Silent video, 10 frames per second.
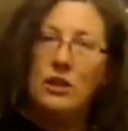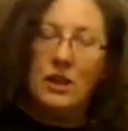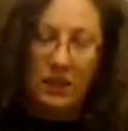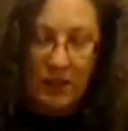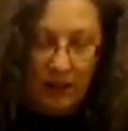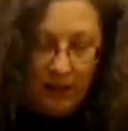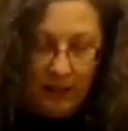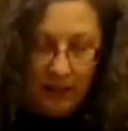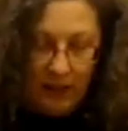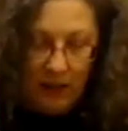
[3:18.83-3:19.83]
the other
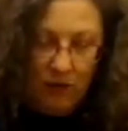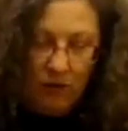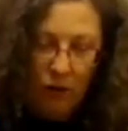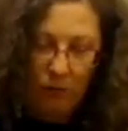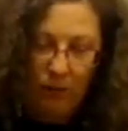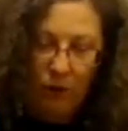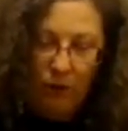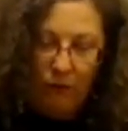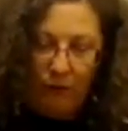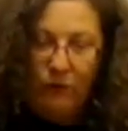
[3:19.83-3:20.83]
side. So top
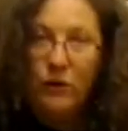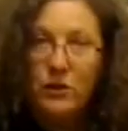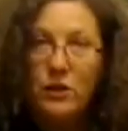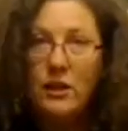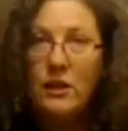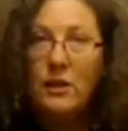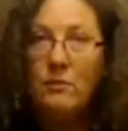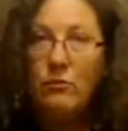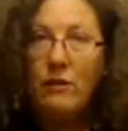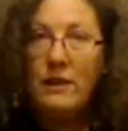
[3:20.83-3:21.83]
of the foot,
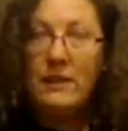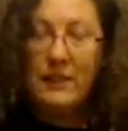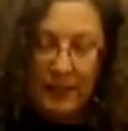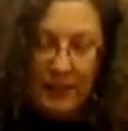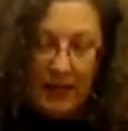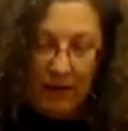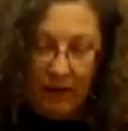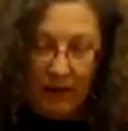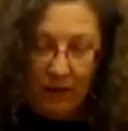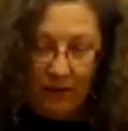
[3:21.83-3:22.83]
pressing
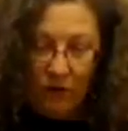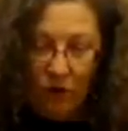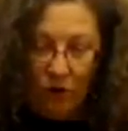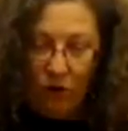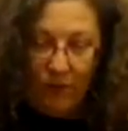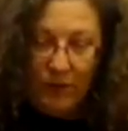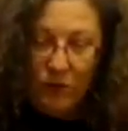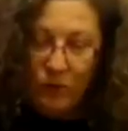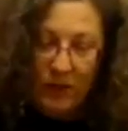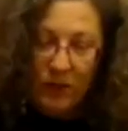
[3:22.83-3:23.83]
down, not
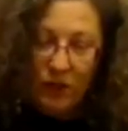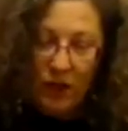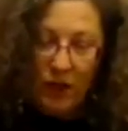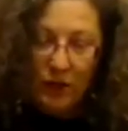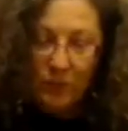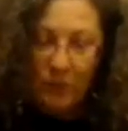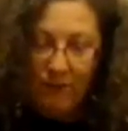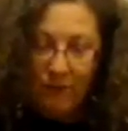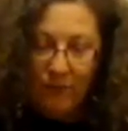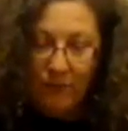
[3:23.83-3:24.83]
between the toes,
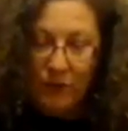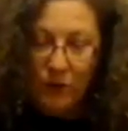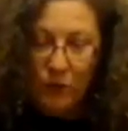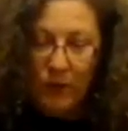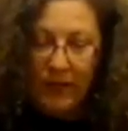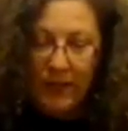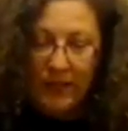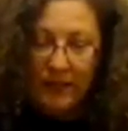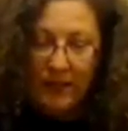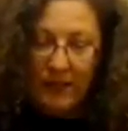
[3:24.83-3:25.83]
but
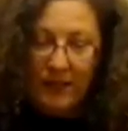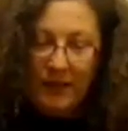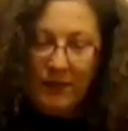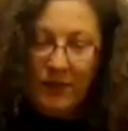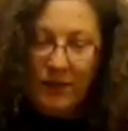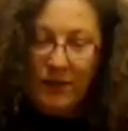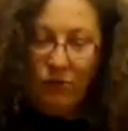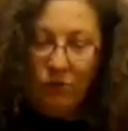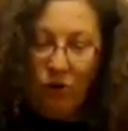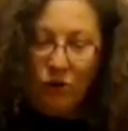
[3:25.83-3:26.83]
between
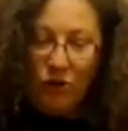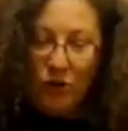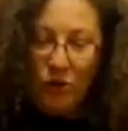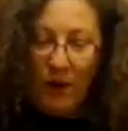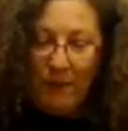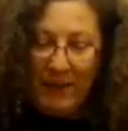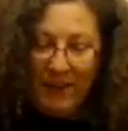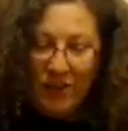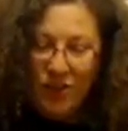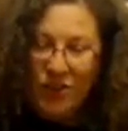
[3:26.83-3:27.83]
or onto the webbing.
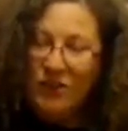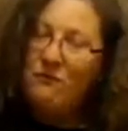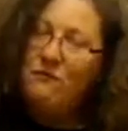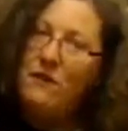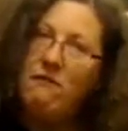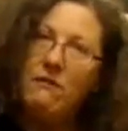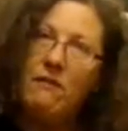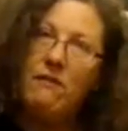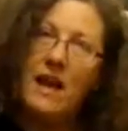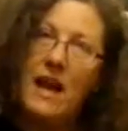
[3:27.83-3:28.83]
So just the very,
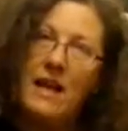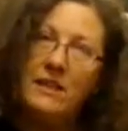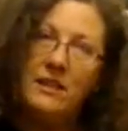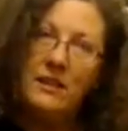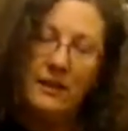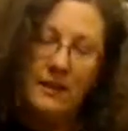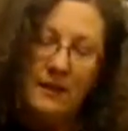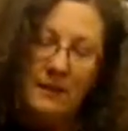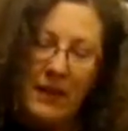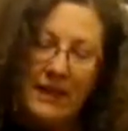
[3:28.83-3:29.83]
very end.
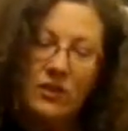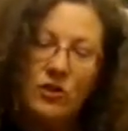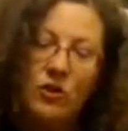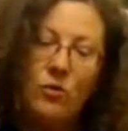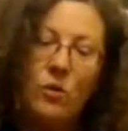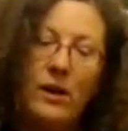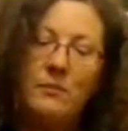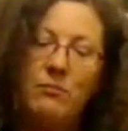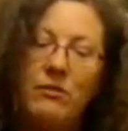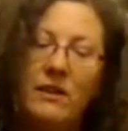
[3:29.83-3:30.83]
And it's not quite
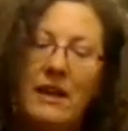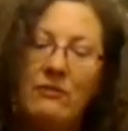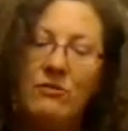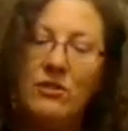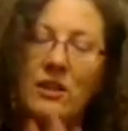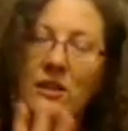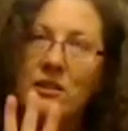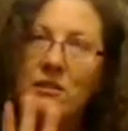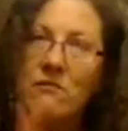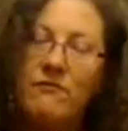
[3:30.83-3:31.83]
as pronounced
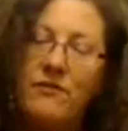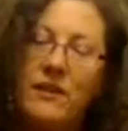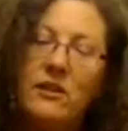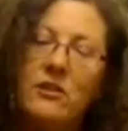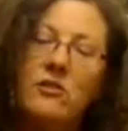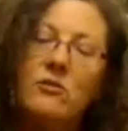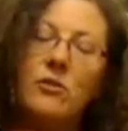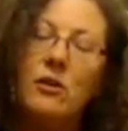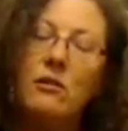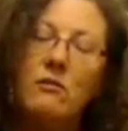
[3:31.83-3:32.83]
as fingers,
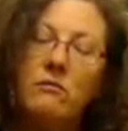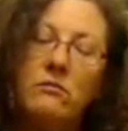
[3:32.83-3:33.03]
although